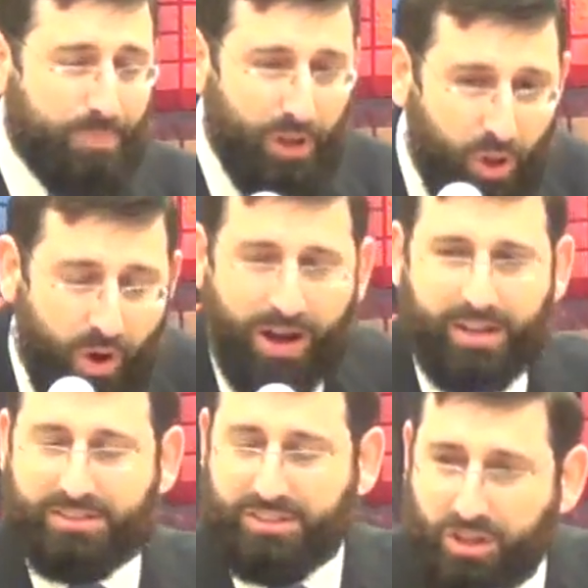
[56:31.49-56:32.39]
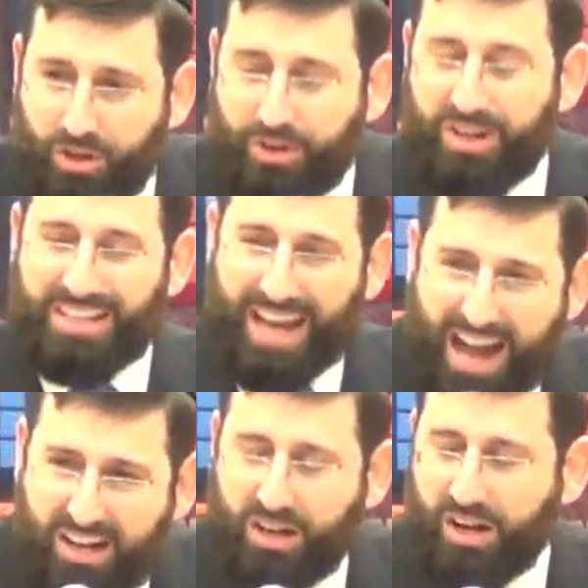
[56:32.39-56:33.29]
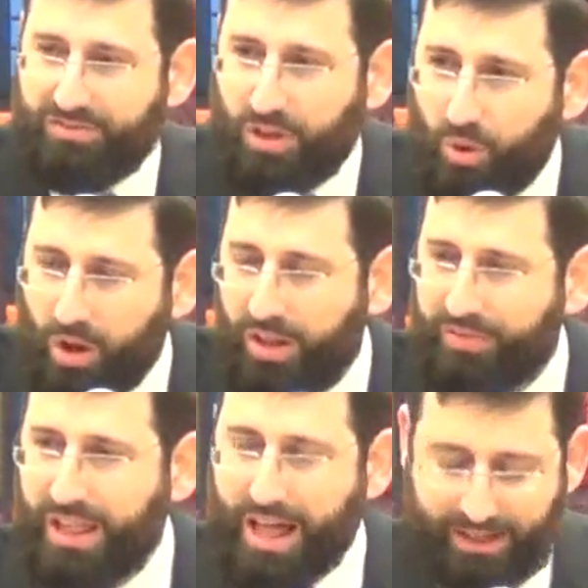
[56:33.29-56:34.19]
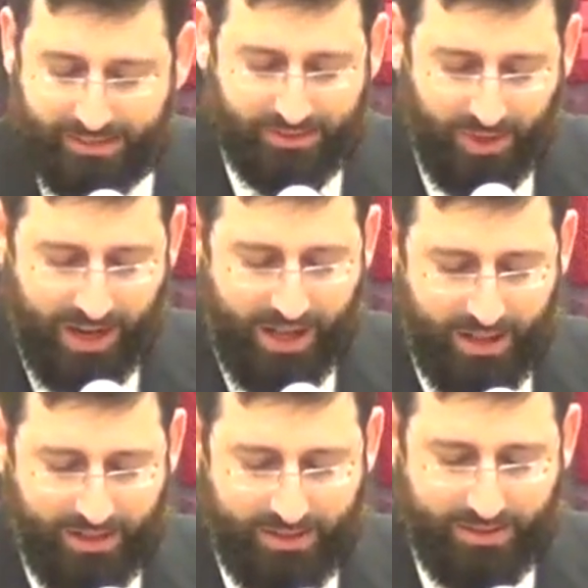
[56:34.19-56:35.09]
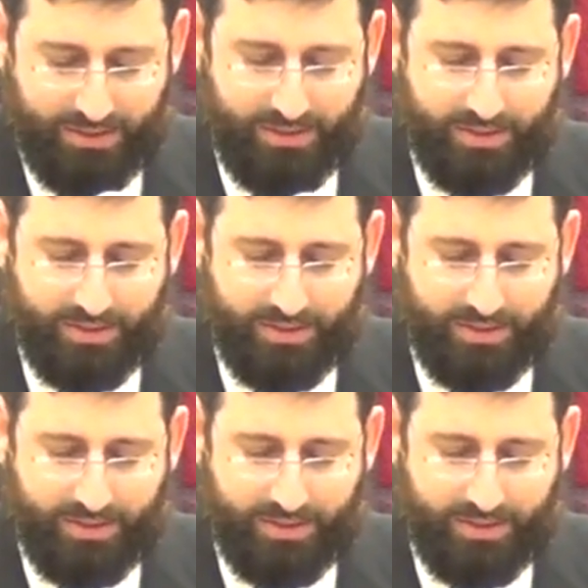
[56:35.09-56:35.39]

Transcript: It belongs to Yaakov, to all of Klal Yisrael.